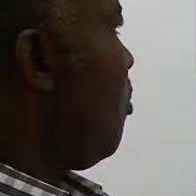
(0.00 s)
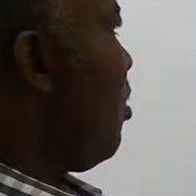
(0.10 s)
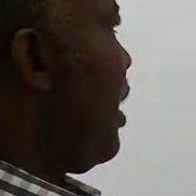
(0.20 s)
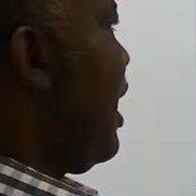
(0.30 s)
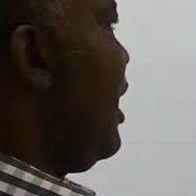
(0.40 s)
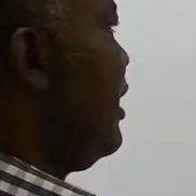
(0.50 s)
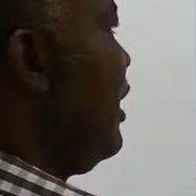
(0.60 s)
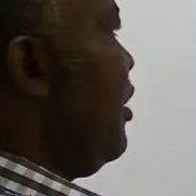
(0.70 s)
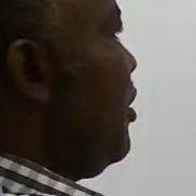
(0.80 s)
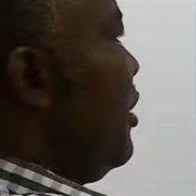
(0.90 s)

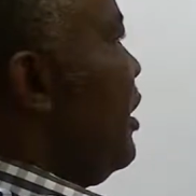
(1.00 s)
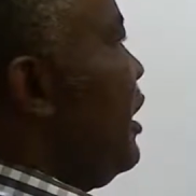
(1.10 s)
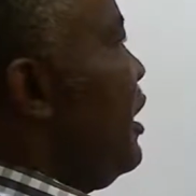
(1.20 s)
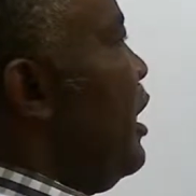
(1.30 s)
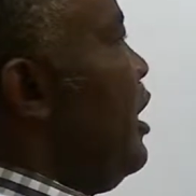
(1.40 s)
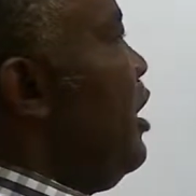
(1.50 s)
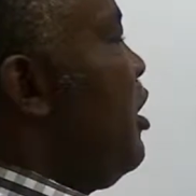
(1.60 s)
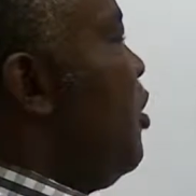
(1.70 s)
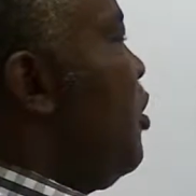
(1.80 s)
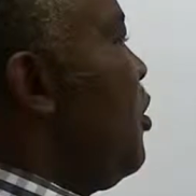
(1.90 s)
Polarization is the
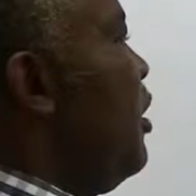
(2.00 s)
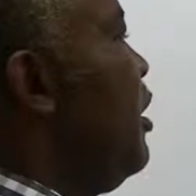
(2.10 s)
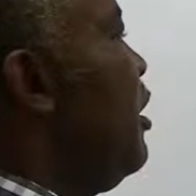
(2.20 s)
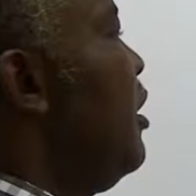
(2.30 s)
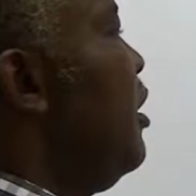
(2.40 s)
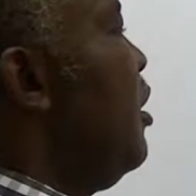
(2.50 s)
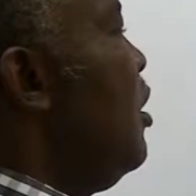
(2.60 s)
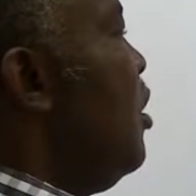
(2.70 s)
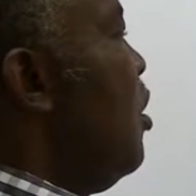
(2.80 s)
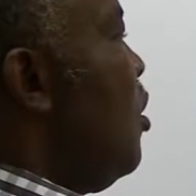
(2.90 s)
distortion
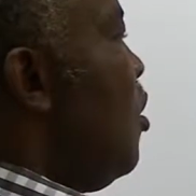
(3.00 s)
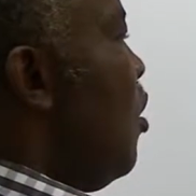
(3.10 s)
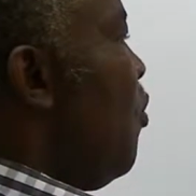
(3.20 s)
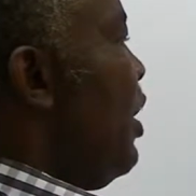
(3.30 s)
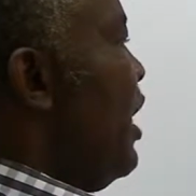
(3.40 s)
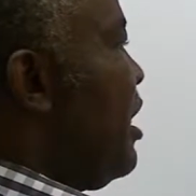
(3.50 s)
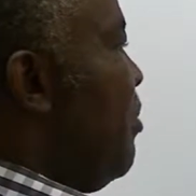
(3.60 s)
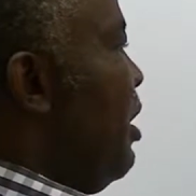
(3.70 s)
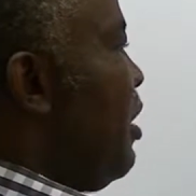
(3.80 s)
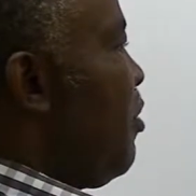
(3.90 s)
of the
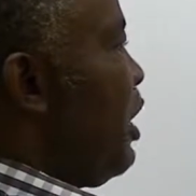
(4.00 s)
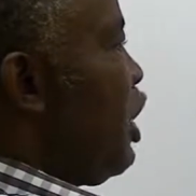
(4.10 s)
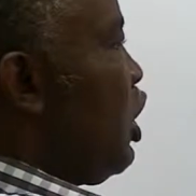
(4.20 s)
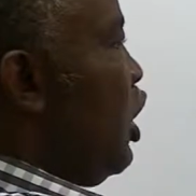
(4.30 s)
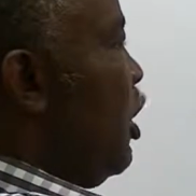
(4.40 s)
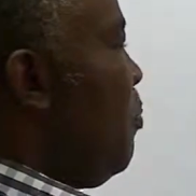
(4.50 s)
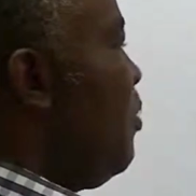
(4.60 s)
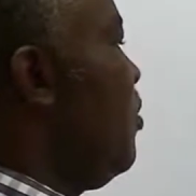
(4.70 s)
symmetric shape